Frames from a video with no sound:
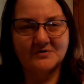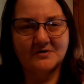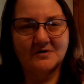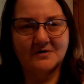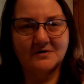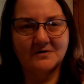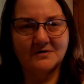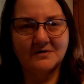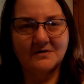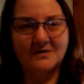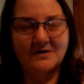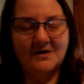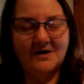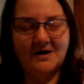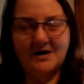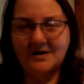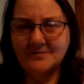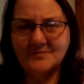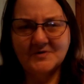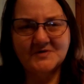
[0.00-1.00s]
her,
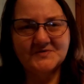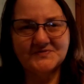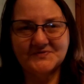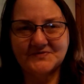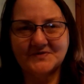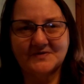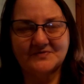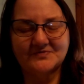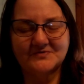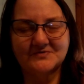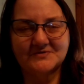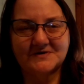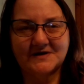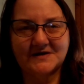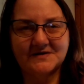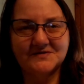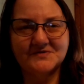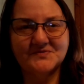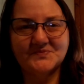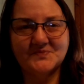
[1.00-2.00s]
amongst other
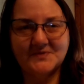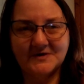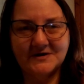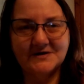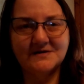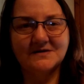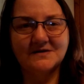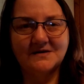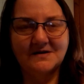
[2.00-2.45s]
days. But,